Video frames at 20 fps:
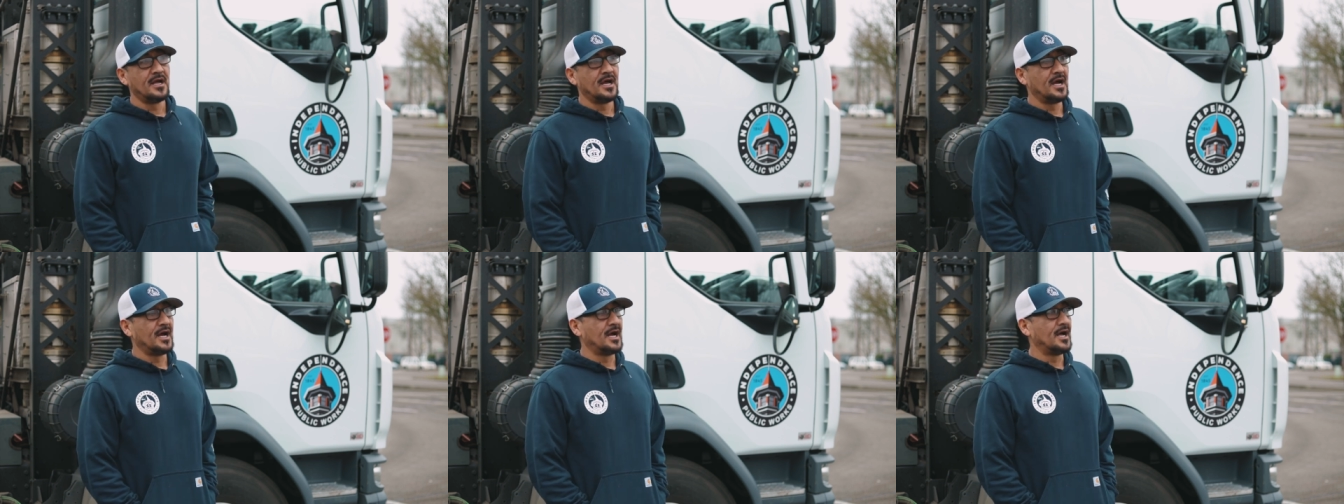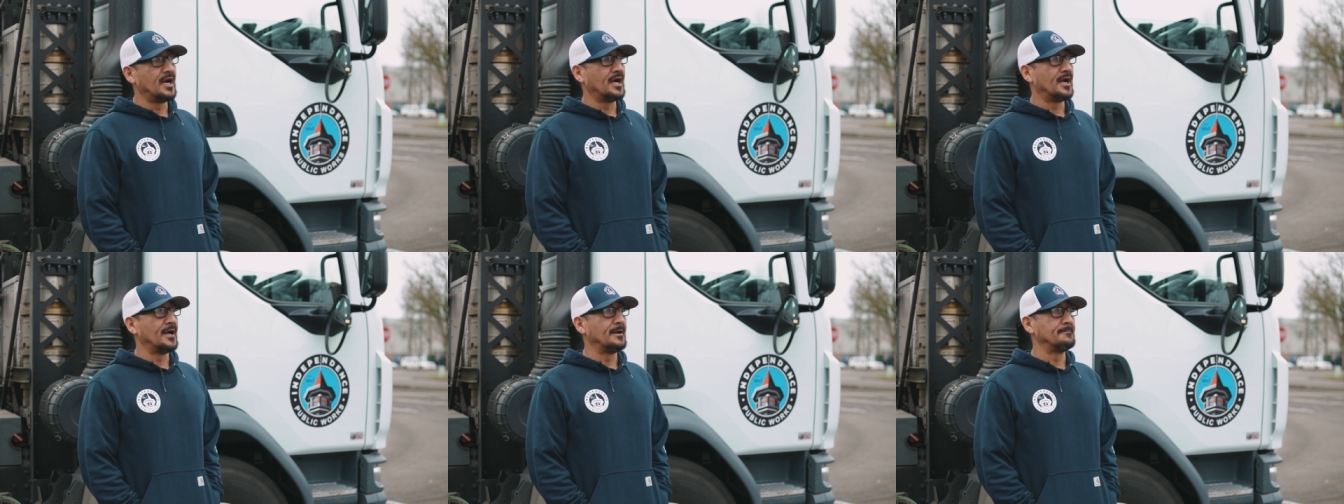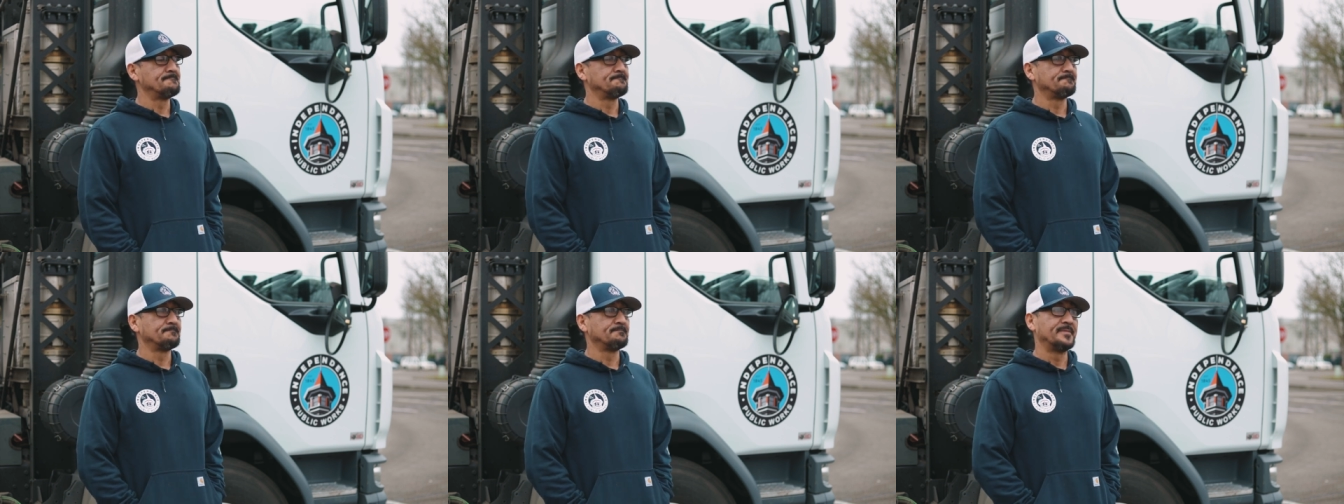uh,
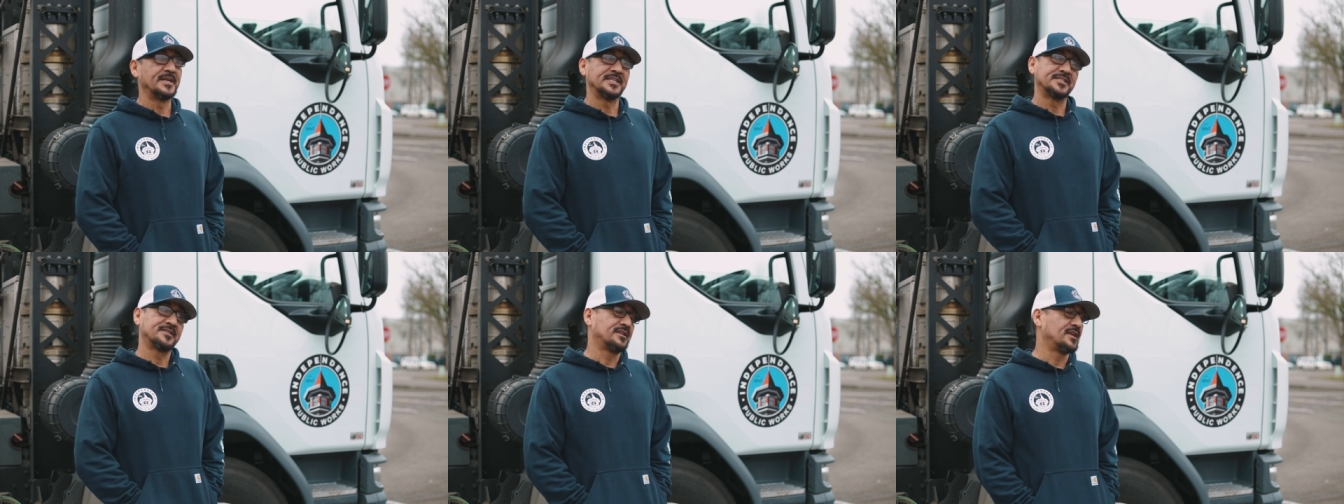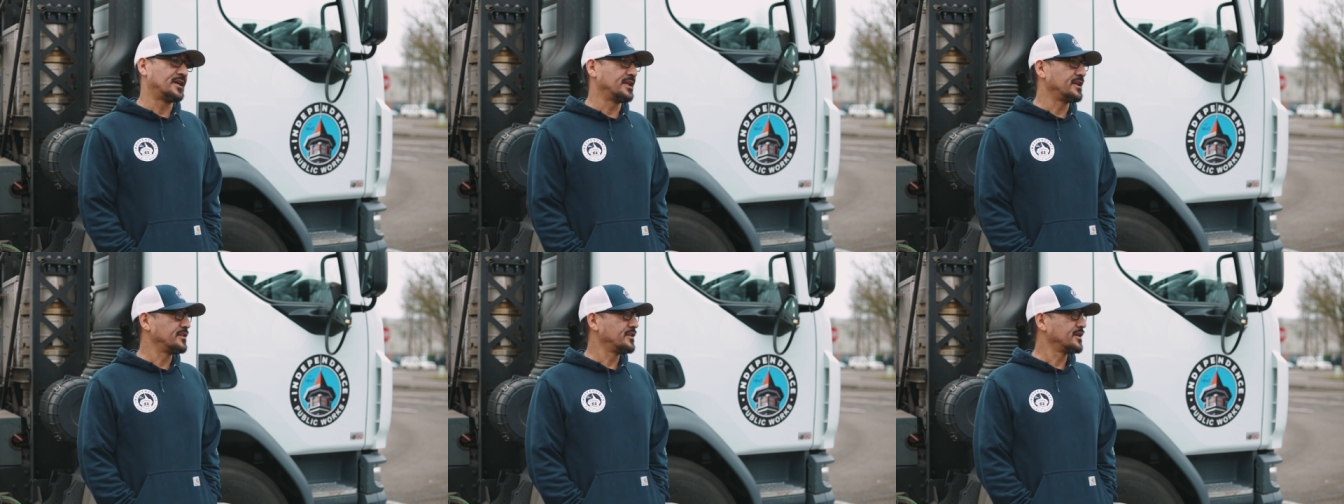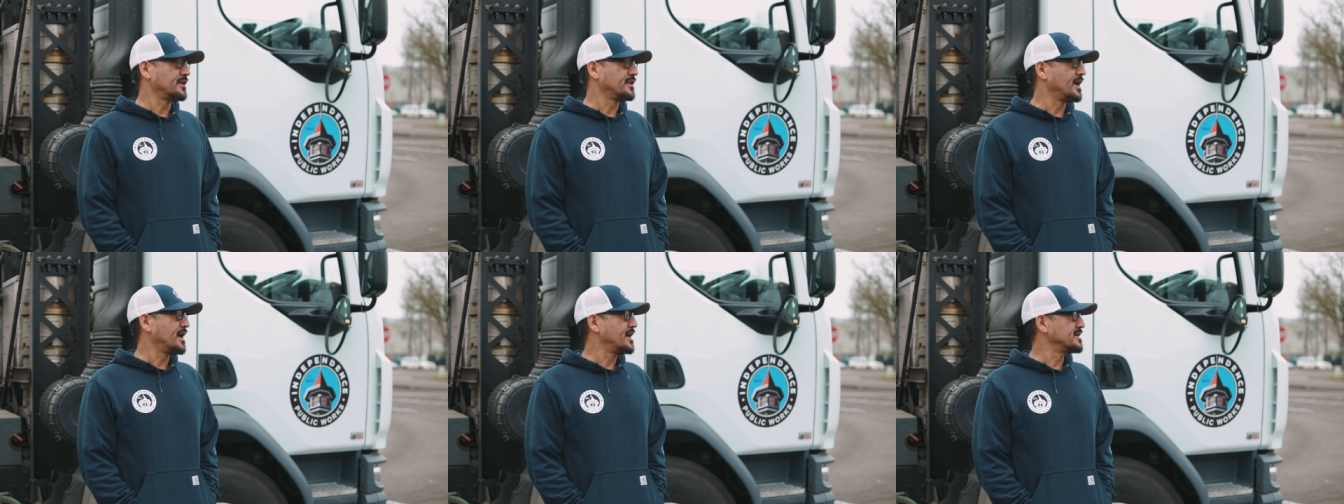basically
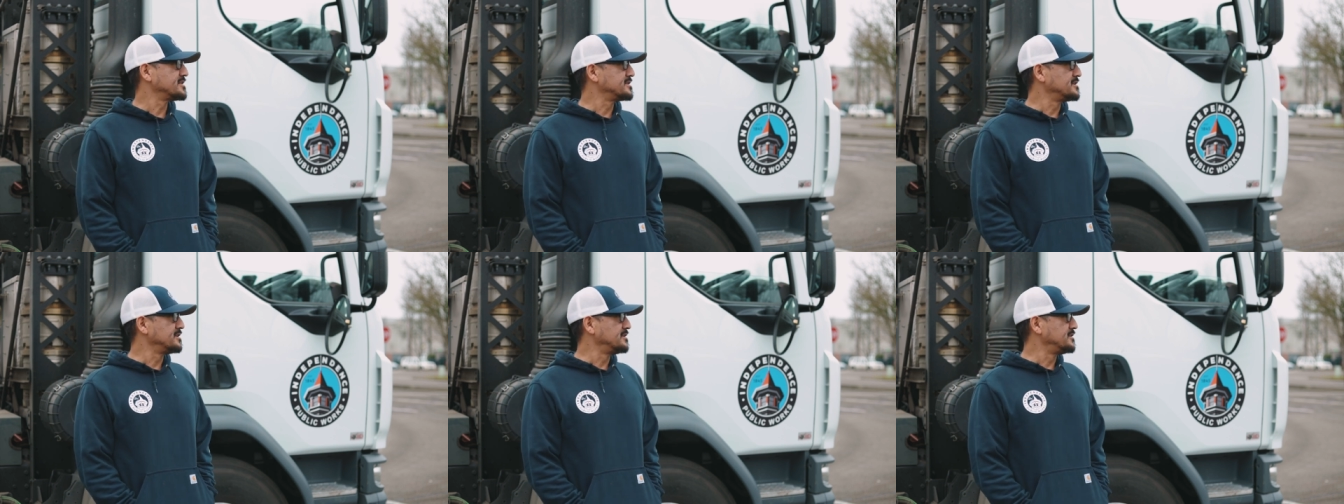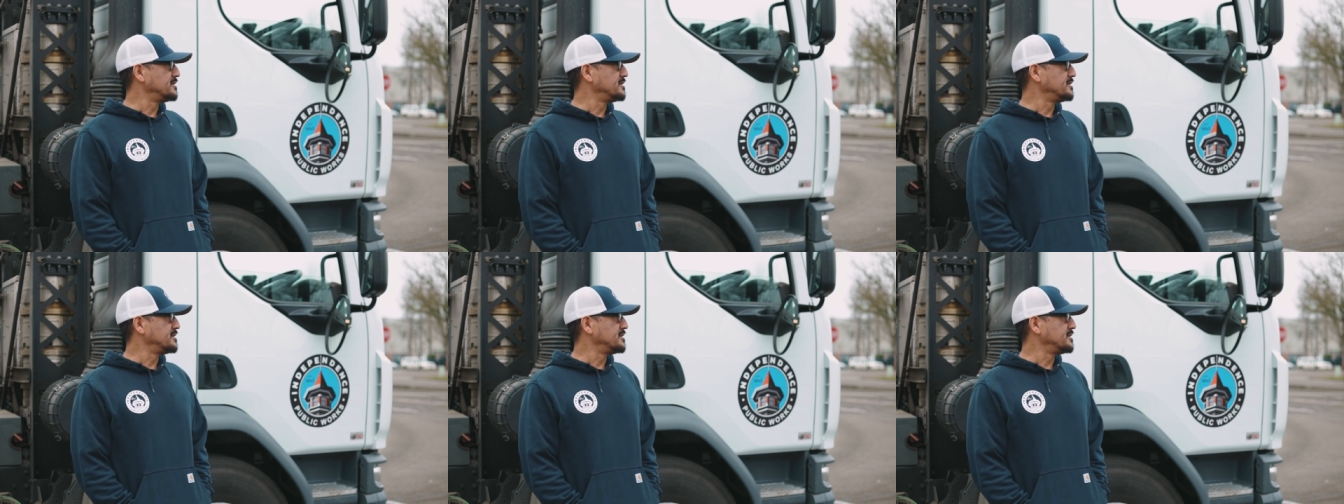anything that has to